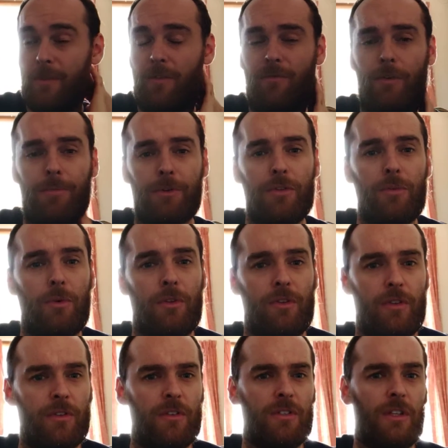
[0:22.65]
from the
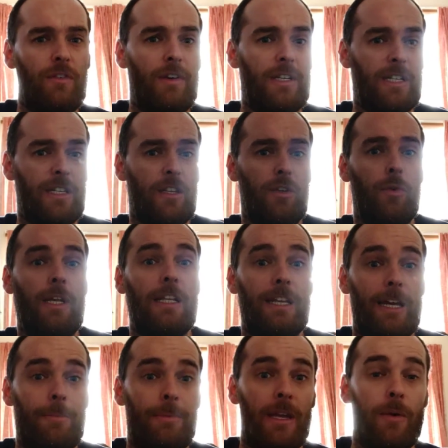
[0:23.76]
others in the range, I had the New England
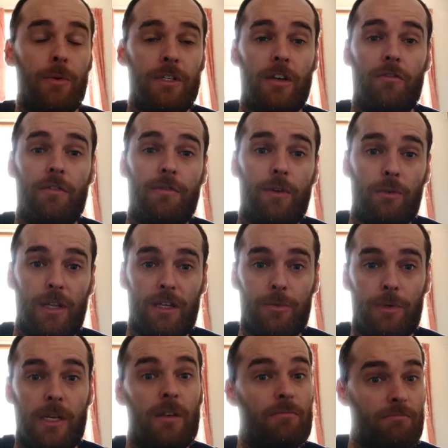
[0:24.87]
IPA, which I reviewed last
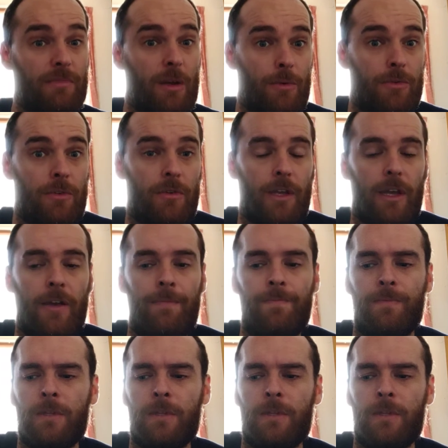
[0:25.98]
week. That was okay.